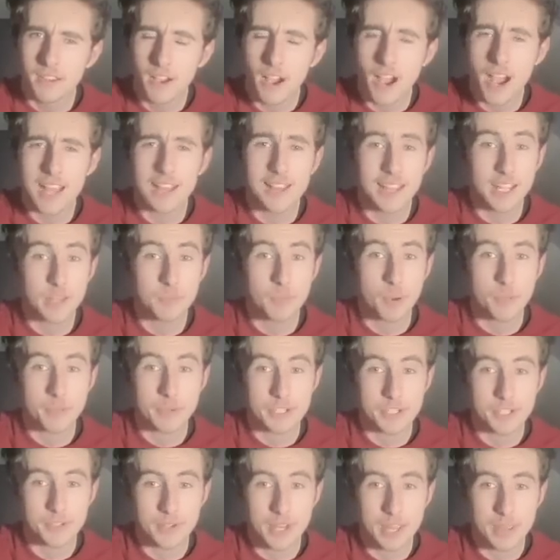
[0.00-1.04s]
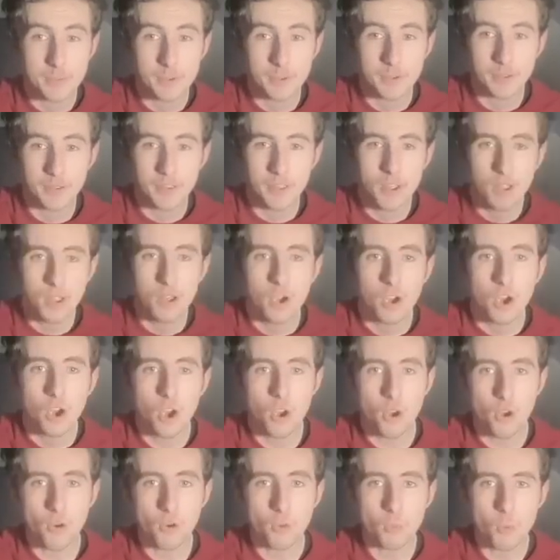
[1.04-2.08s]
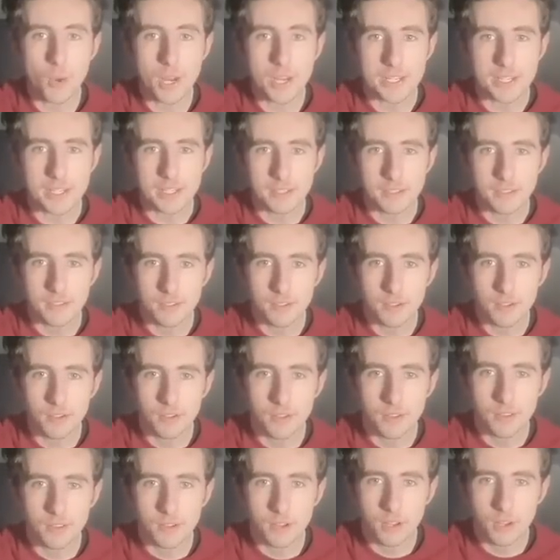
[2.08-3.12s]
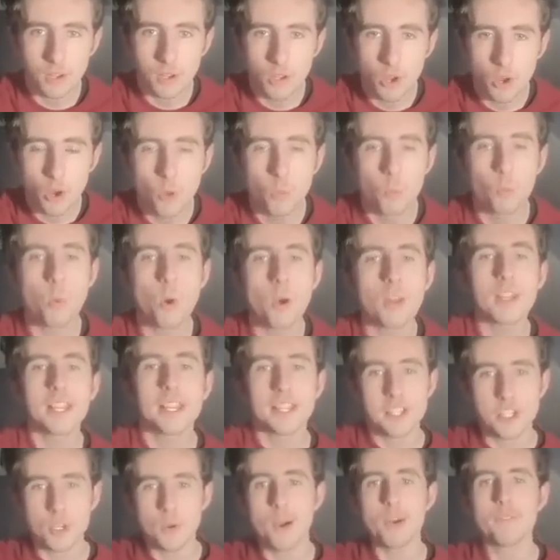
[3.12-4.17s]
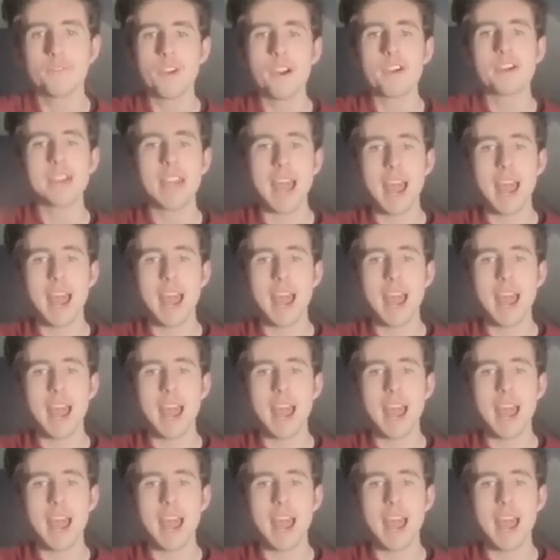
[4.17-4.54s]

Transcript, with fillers: I like Poppy 2 Neighbor. Oh, wait. Wally, you are very